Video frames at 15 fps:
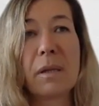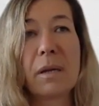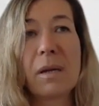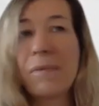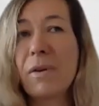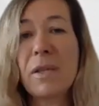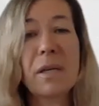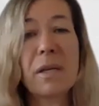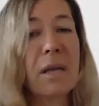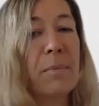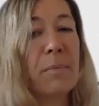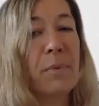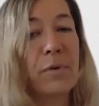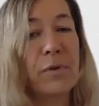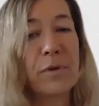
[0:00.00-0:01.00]
everything
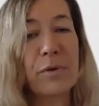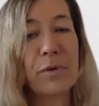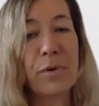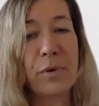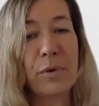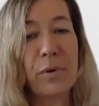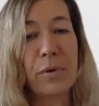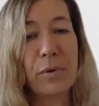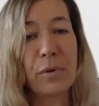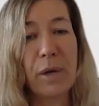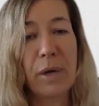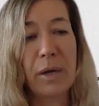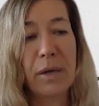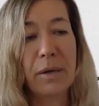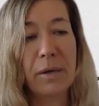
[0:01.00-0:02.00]
that moves through.
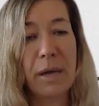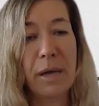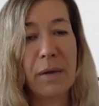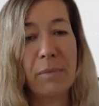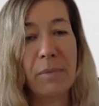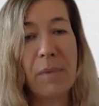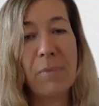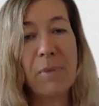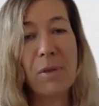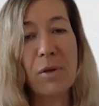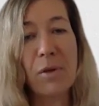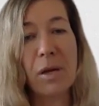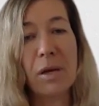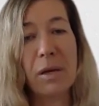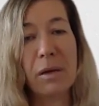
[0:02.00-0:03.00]
And maybe you
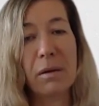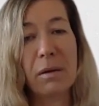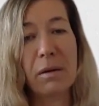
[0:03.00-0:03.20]
can